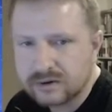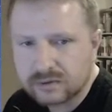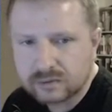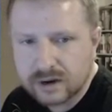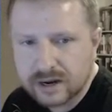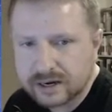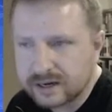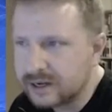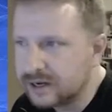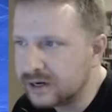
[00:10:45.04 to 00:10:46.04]

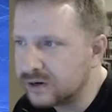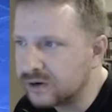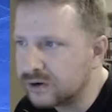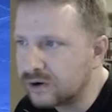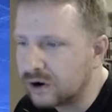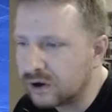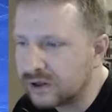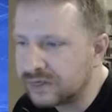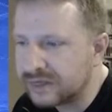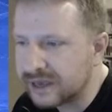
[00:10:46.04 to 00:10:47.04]
right here
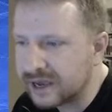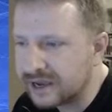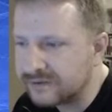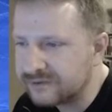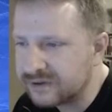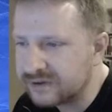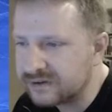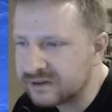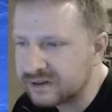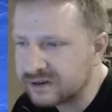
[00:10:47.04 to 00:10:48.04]
on the
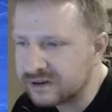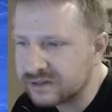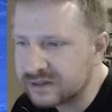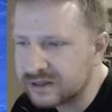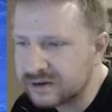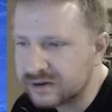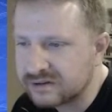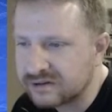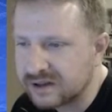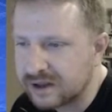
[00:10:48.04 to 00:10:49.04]
canvas, and then you
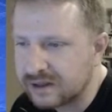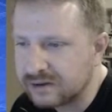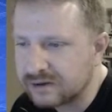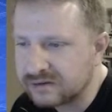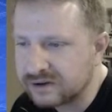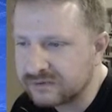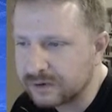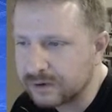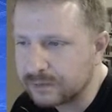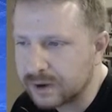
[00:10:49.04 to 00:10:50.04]
assign those
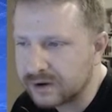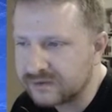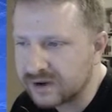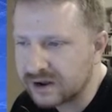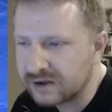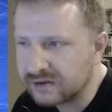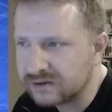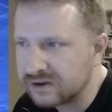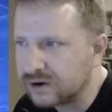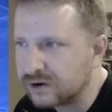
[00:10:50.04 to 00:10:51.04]
different button
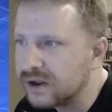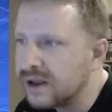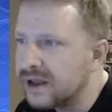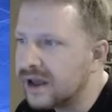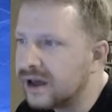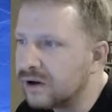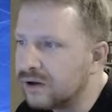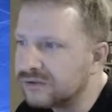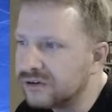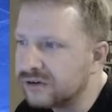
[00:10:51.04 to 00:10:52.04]
values here. And
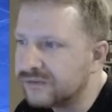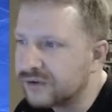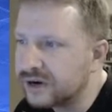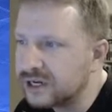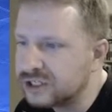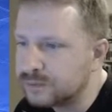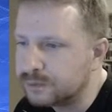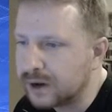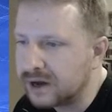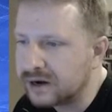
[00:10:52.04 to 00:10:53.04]
also for
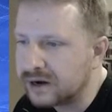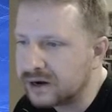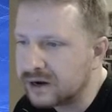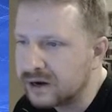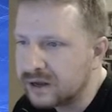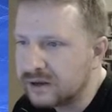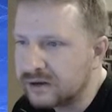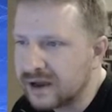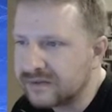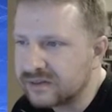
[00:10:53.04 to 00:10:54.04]
each button,
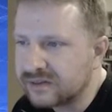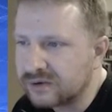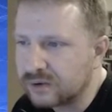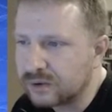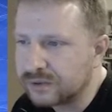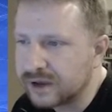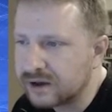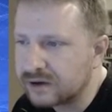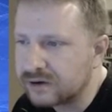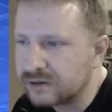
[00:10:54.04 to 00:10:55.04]
you have to scroll
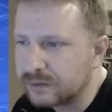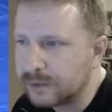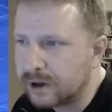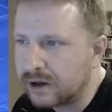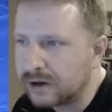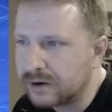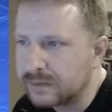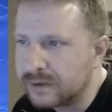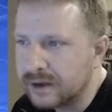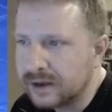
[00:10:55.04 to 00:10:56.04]
down to the
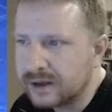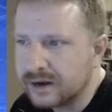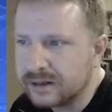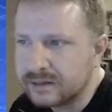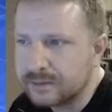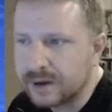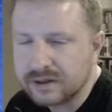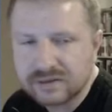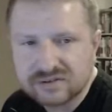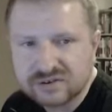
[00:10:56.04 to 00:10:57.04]
bottom, and in the
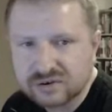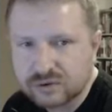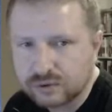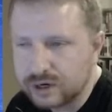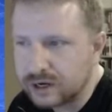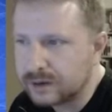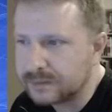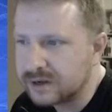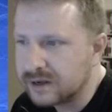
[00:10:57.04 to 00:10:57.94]
button script,